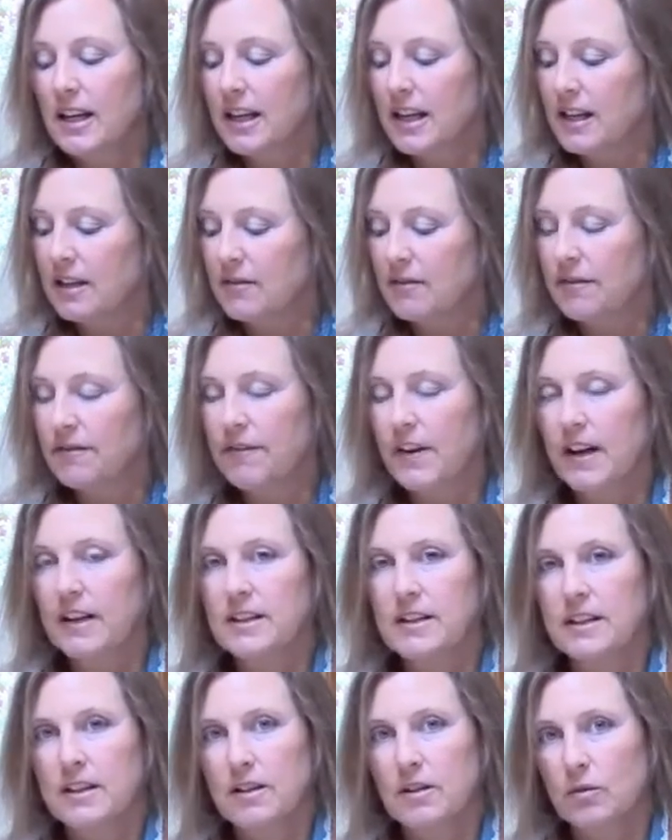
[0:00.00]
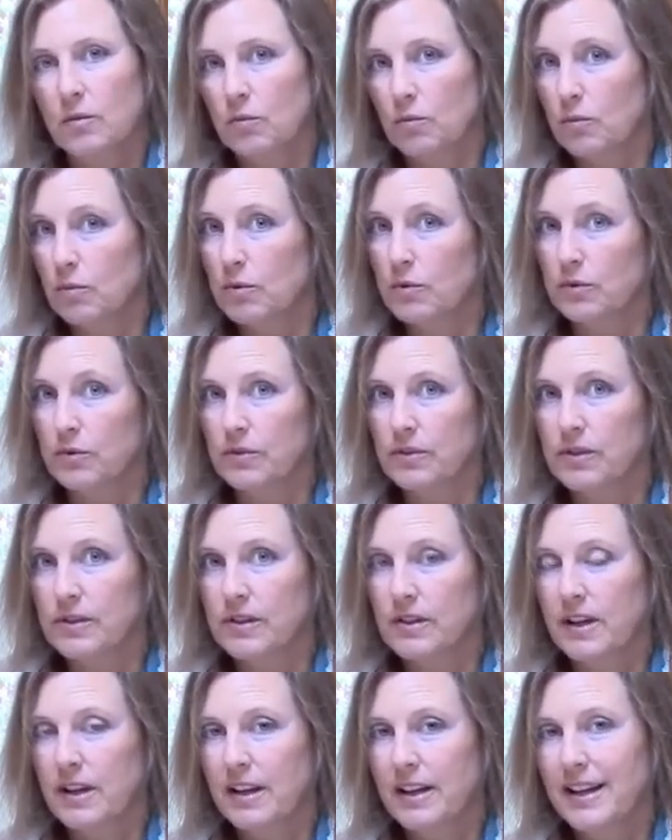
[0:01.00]
infected
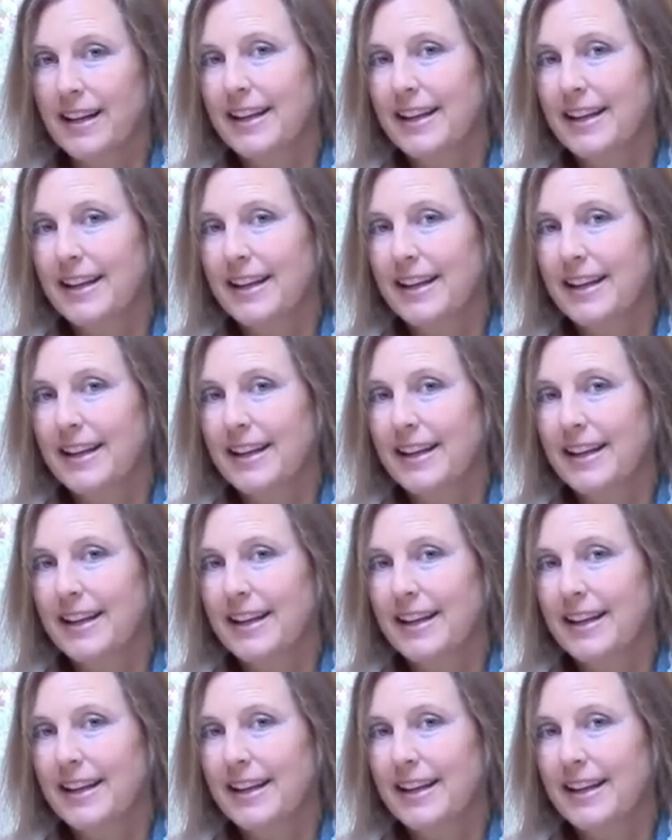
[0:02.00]
wounds.